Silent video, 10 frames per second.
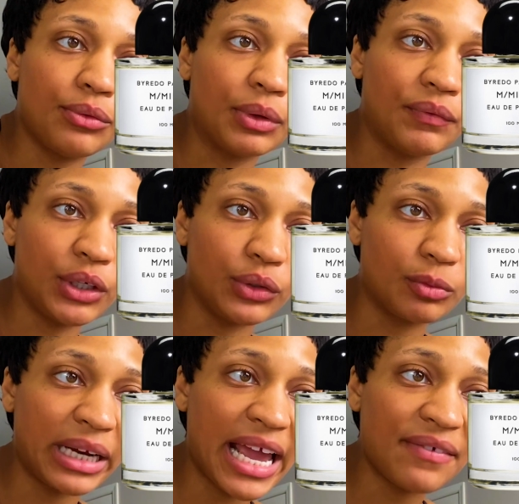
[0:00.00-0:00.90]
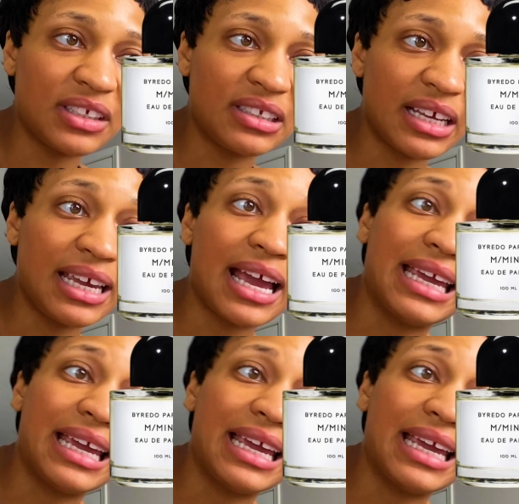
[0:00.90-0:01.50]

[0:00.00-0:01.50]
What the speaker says: reviews, but I have to say I